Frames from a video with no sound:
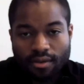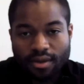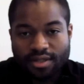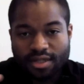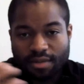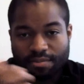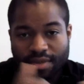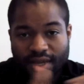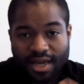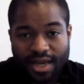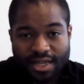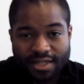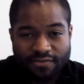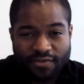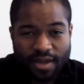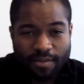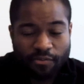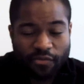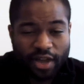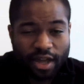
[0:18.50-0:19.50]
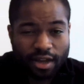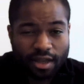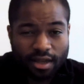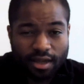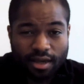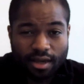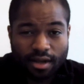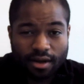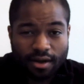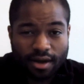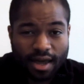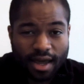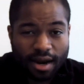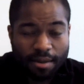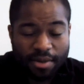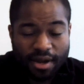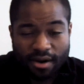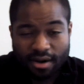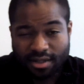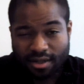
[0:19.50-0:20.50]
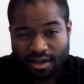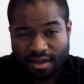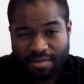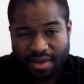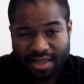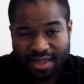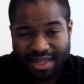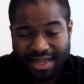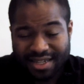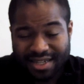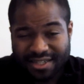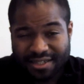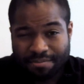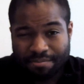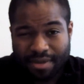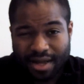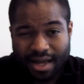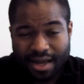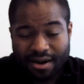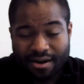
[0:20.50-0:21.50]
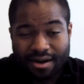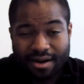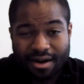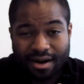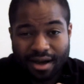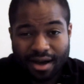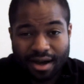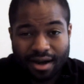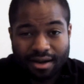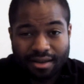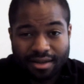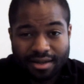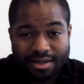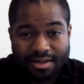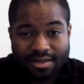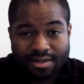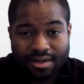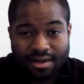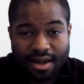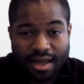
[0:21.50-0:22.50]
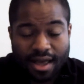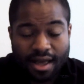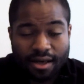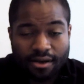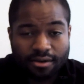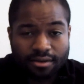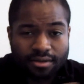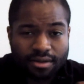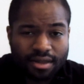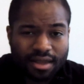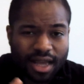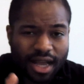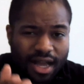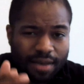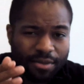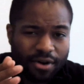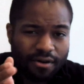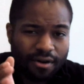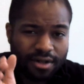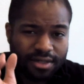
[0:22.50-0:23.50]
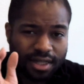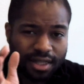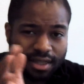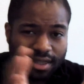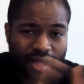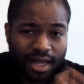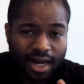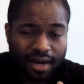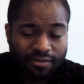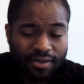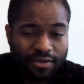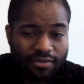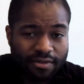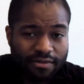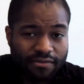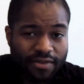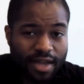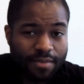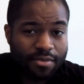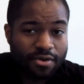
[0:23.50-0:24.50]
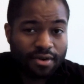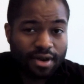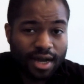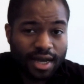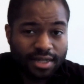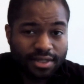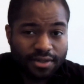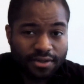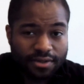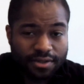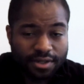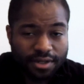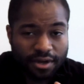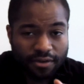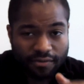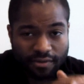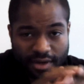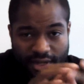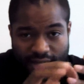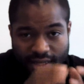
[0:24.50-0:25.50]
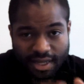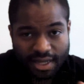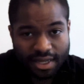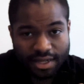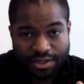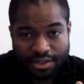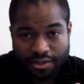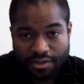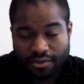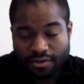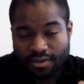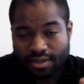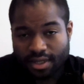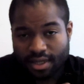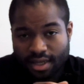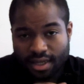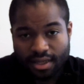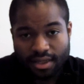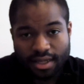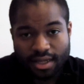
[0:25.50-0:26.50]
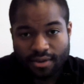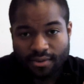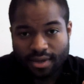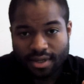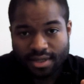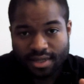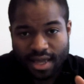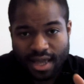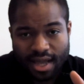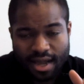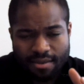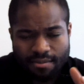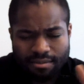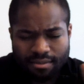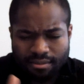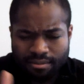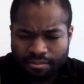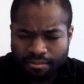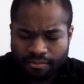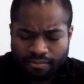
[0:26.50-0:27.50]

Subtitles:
What's up guys, Vape here, and I'm here to talk about the Aspire Nautilus. Now, I come across a lot of different vaporizers, for e-juice, e-liquids, and